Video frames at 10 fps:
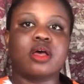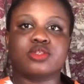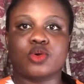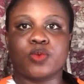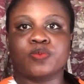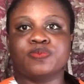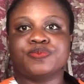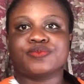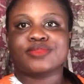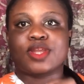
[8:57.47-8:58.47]
So
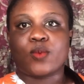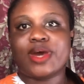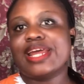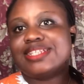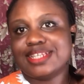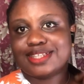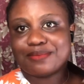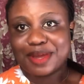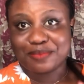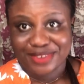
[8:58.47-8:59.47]
when I take down
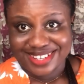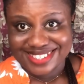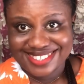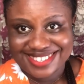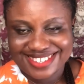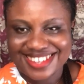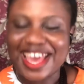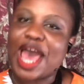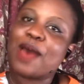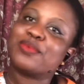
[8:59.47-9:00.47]
my braids,
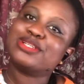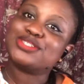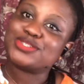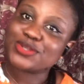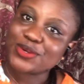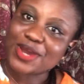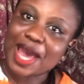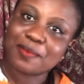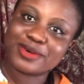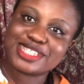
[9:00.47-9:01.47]
I'm going to show you how
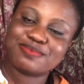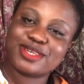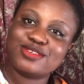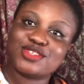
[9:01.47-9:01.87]
I'm going to make use